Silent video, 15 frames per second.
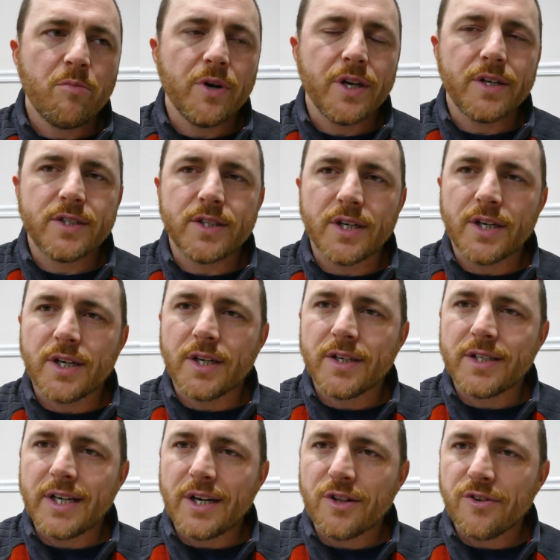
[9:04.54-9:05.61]
But
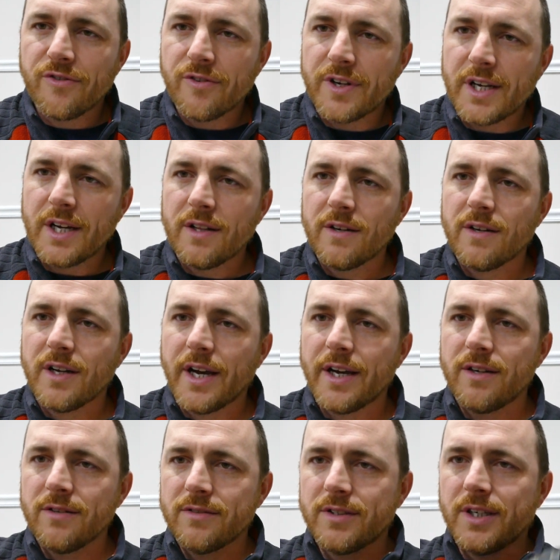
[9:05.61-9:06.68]
dollar for dollar, I
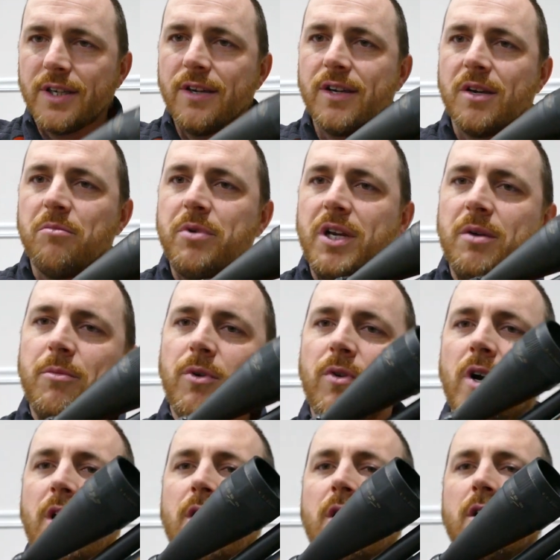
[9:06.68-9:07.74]
don't think you can beat a
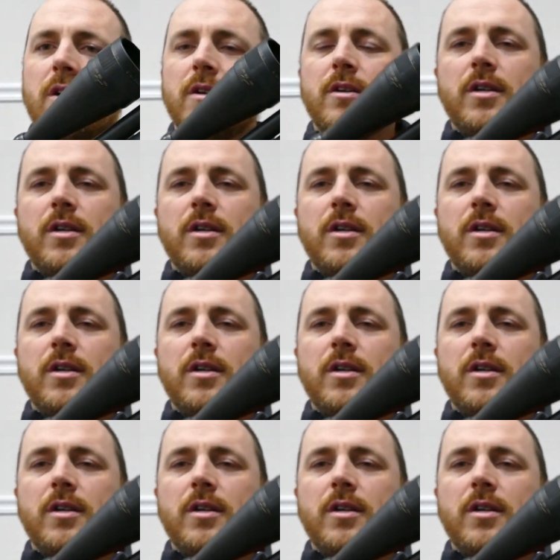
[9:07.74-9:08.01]
Marauder.